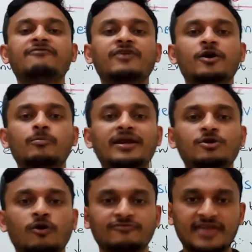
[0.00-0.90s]

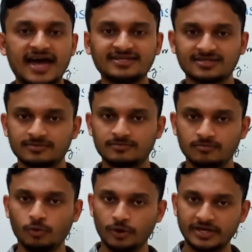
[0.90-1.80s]
environment of that
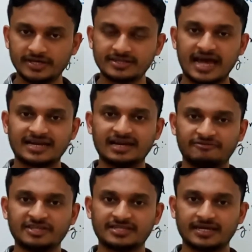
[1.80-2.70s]
body, that
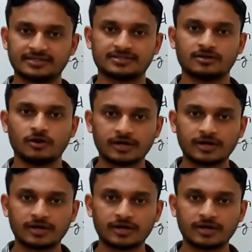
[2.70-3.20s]
living things.